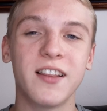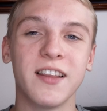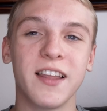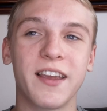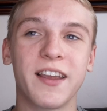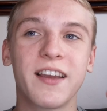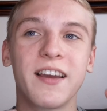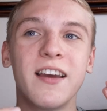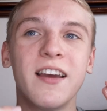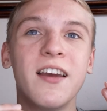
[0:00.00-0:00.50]

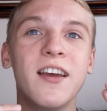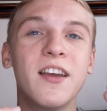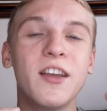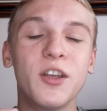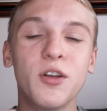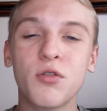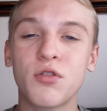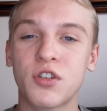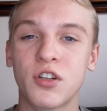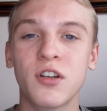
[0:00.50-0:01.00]
Like
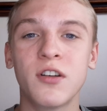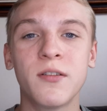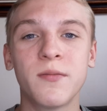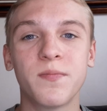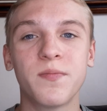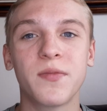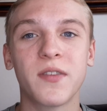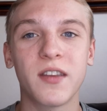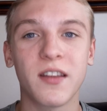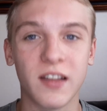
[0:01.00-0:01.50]
you shouldn't
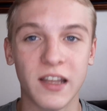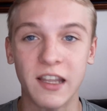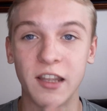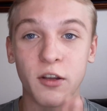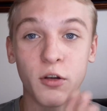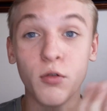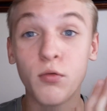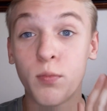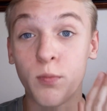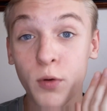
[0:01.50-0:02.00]
like
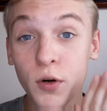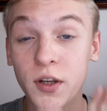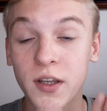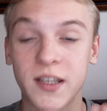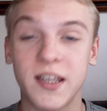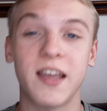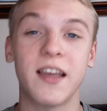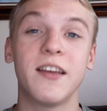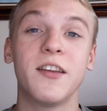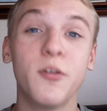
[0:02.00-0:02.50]
you
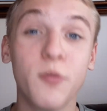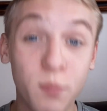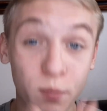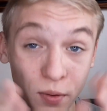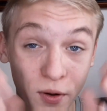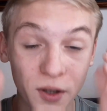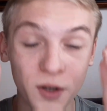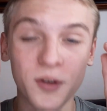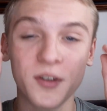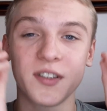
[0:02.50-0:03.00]

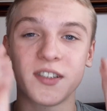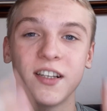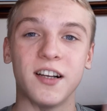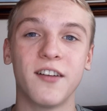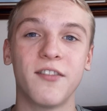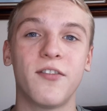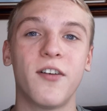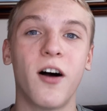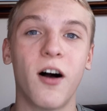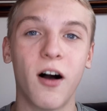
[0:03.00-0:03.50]
put yourself